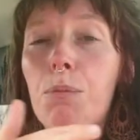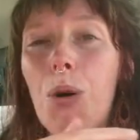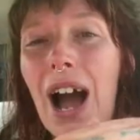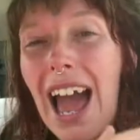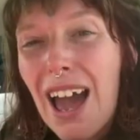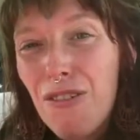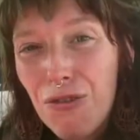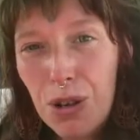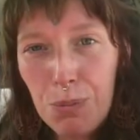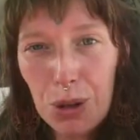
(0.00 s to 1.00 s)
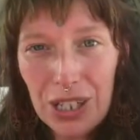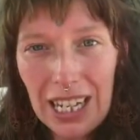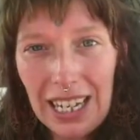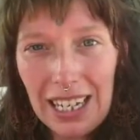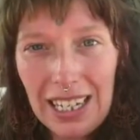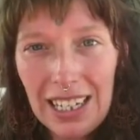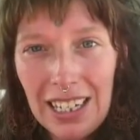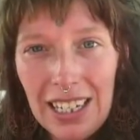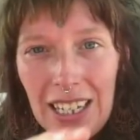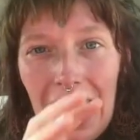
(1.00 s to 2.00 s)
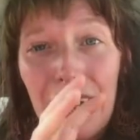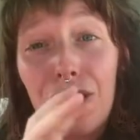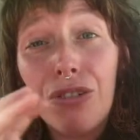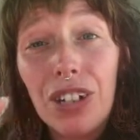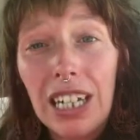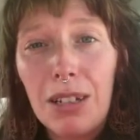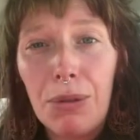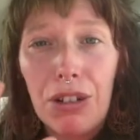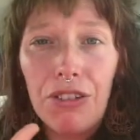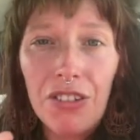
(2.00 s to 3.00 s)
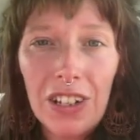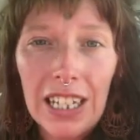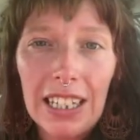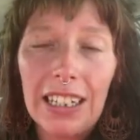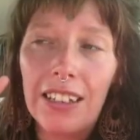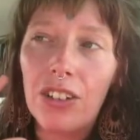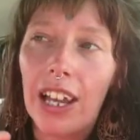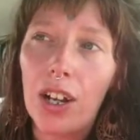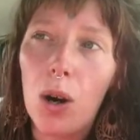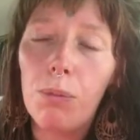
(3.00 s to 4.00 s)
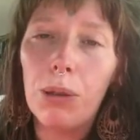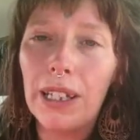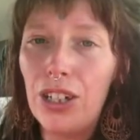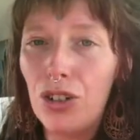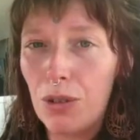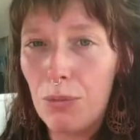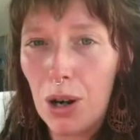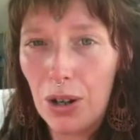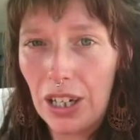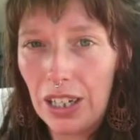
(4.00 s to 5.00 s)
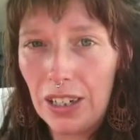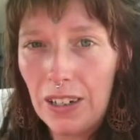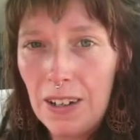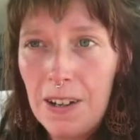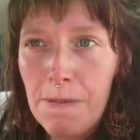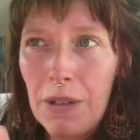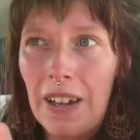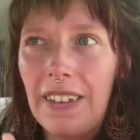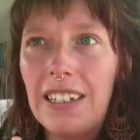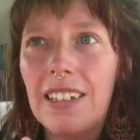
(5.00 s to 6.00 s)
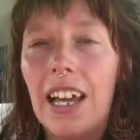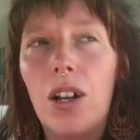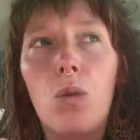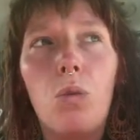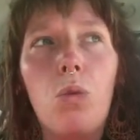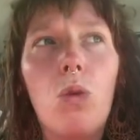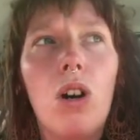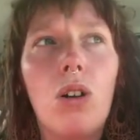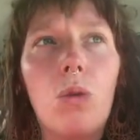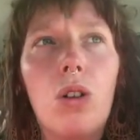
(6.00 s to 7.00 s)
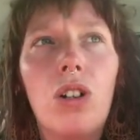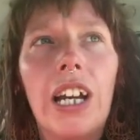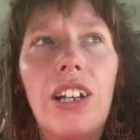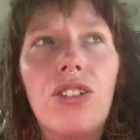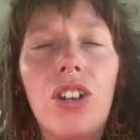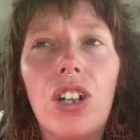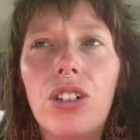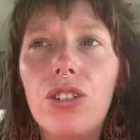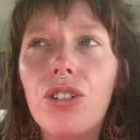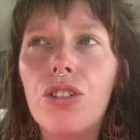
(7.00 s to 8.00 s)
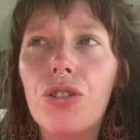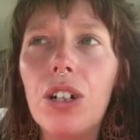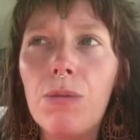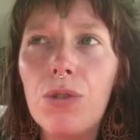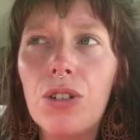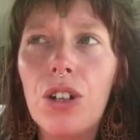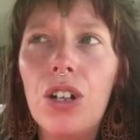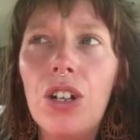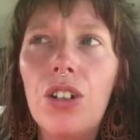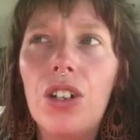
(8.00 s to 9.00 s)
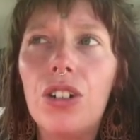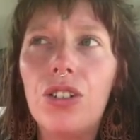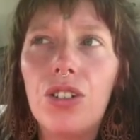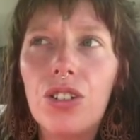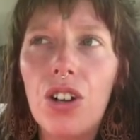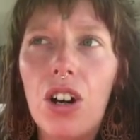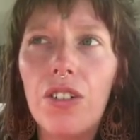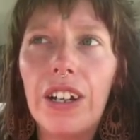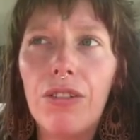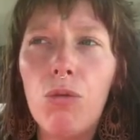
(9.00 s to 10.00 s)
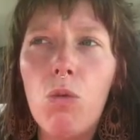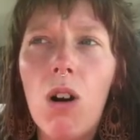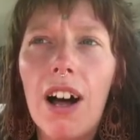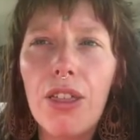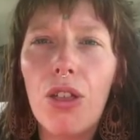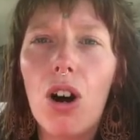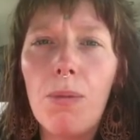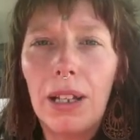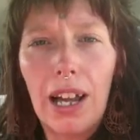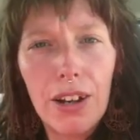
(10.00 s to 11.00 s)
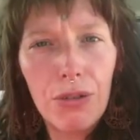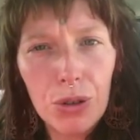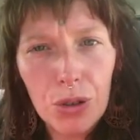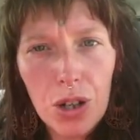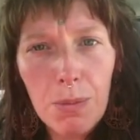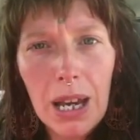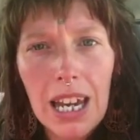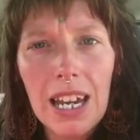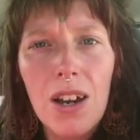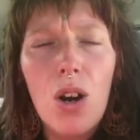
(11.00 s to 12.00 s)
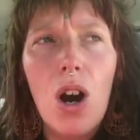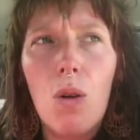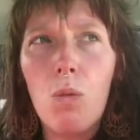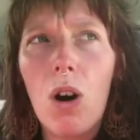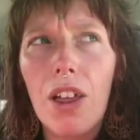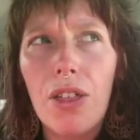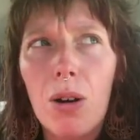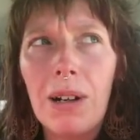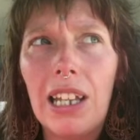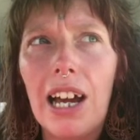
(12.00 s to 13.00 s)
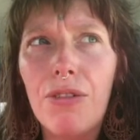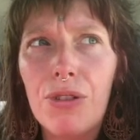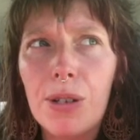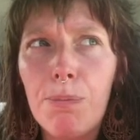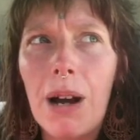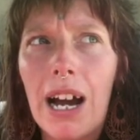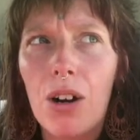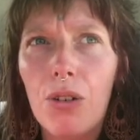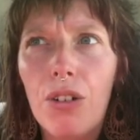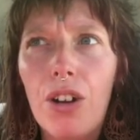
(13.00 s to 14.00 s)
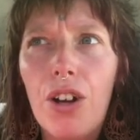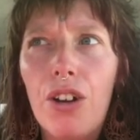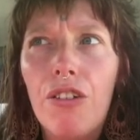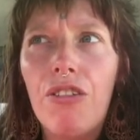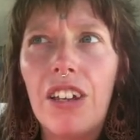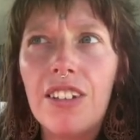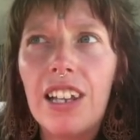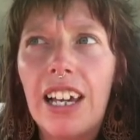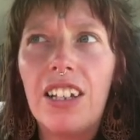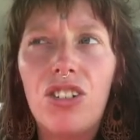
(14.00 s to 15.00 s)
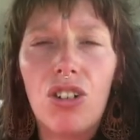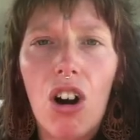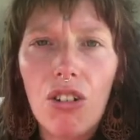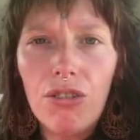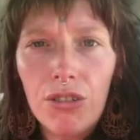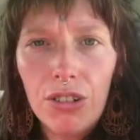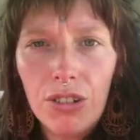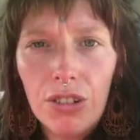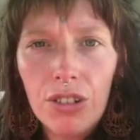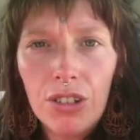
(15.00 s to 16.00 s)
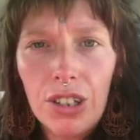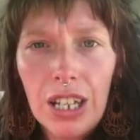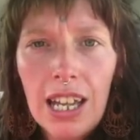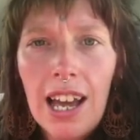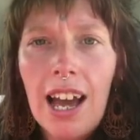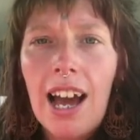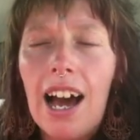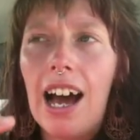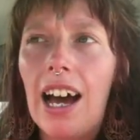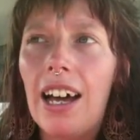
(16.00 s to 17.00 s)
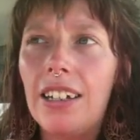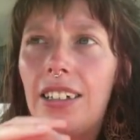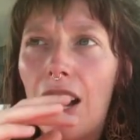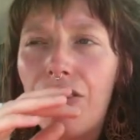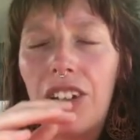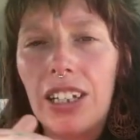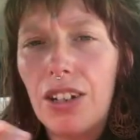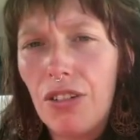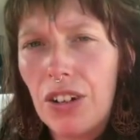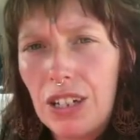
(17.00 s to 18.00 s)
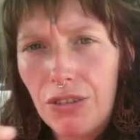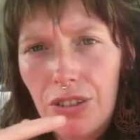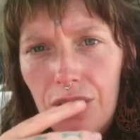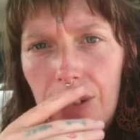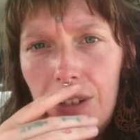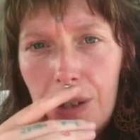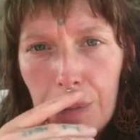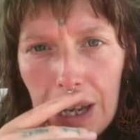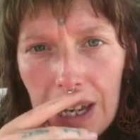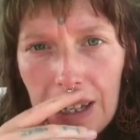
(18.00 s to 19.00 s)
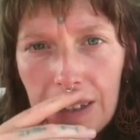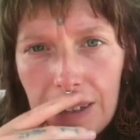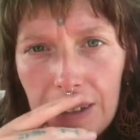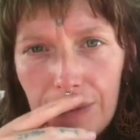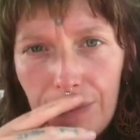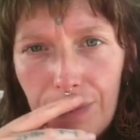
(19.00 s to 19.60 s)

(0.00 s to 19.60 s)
but everybody has really been feeling this like completion point and this like, whoa, okay, the old script, the old story of what I thought my life was going to be and what I thought my life was about feels like it's gone. And I feel in a very different space.